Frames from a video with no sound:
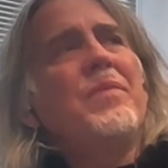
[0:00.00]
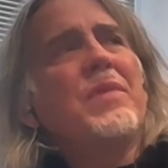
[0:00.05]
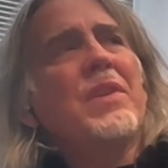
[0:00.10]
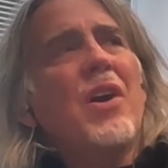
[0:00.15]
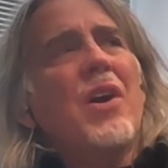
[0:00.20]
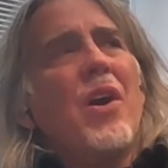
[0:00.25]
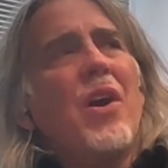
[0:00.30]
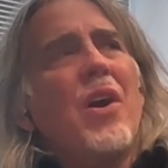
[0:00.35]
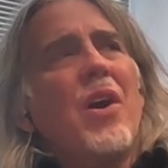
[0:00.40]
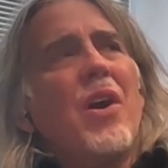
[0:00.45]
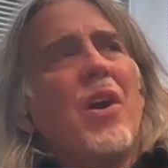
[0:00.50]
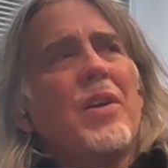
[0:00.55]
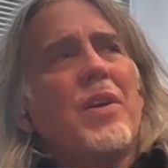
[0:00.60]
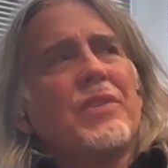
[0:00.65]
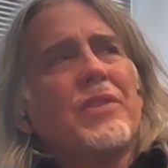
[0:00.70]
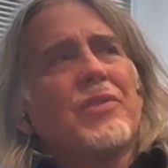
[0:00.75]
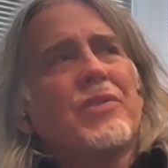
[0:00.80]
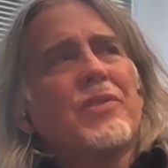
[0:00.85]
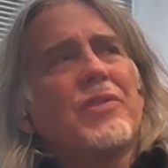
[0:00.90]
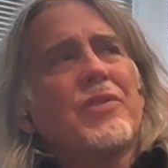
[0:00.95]
go and
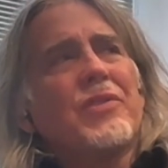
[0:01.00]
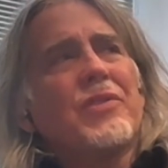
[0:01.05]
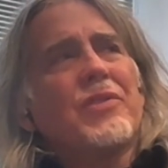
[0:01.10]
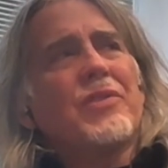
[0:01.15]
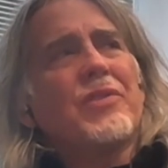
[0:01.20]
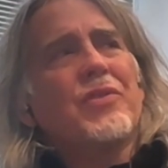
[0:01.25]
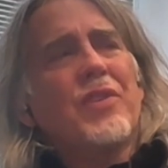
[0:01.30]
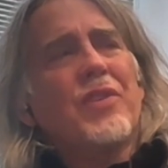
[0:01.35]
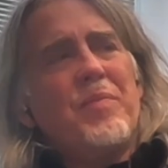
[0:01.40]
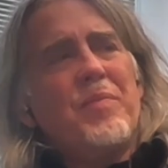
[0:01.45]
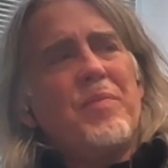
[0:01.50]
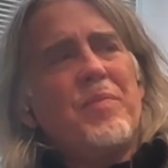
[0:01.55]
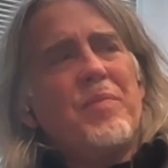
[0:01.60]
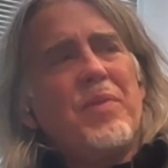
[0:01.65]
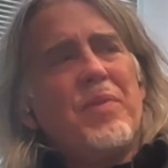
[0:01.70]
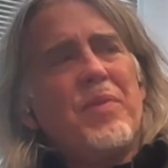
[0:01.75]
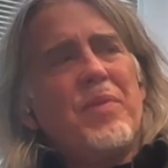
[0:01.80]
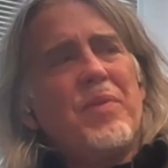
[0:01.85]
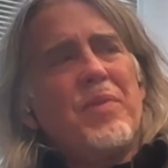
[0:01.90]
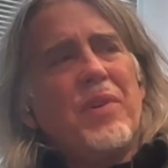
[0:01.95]
sort of build this data
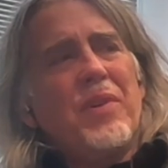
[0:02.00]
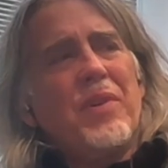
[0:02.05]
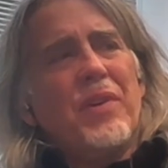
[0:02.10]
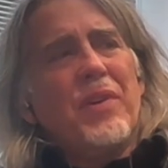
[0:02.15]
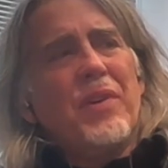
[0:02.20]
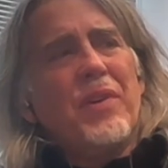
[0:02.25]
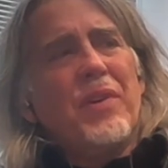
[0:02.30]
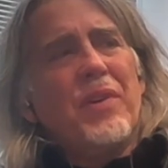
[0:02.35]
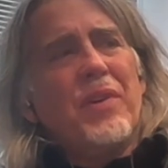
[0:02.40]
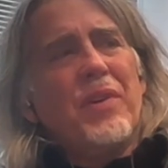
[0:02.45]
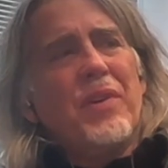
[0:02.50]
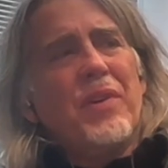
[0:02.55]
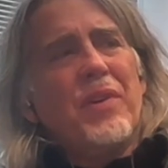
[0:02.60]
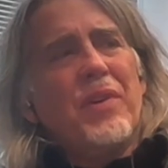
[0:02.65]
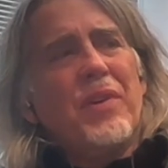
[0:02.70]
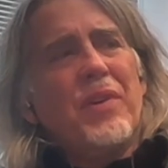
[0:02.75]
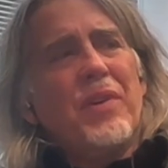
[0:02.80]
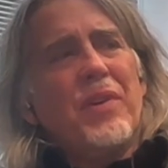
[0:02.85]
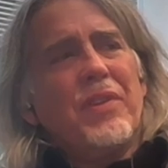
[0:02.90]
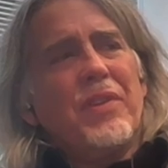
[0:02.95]
science institute or
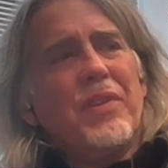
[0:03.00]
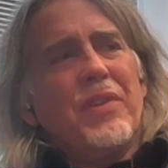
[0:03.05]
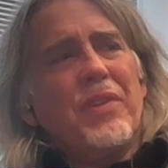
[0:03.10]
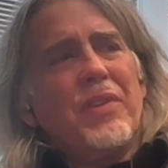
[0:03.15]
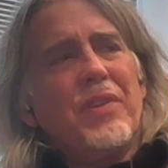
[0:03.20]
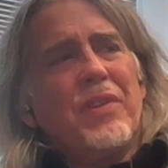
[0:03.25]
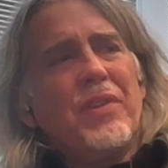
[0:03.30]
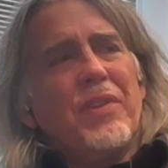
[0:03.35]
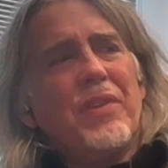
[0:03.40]
take